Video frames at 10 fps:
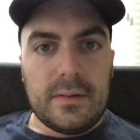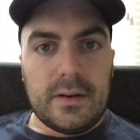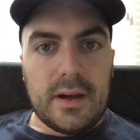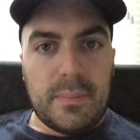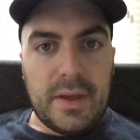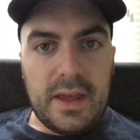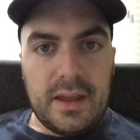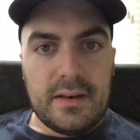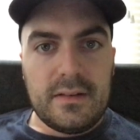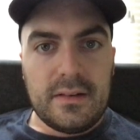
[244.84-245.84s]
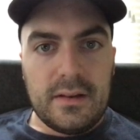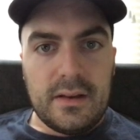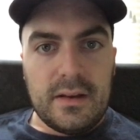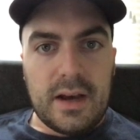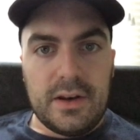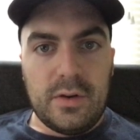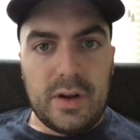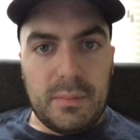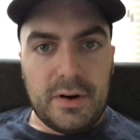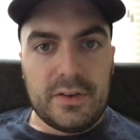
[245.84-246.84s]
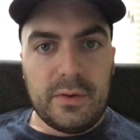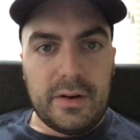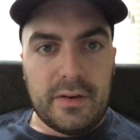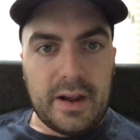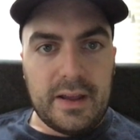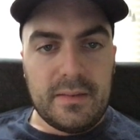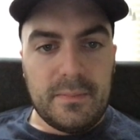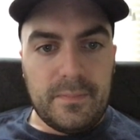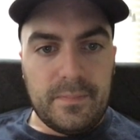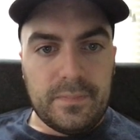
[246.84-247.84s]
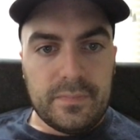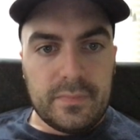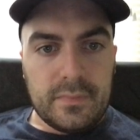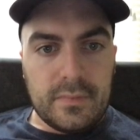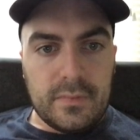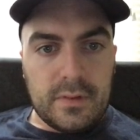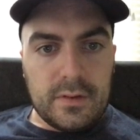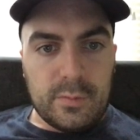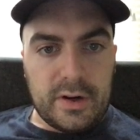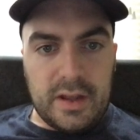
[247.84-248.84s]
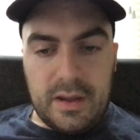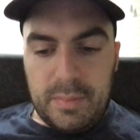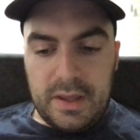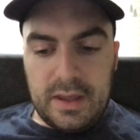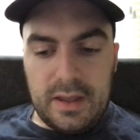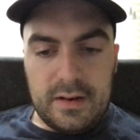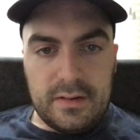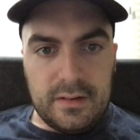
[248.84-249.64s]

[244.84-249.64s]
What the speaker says: append a new number to it, right? So we're going to append,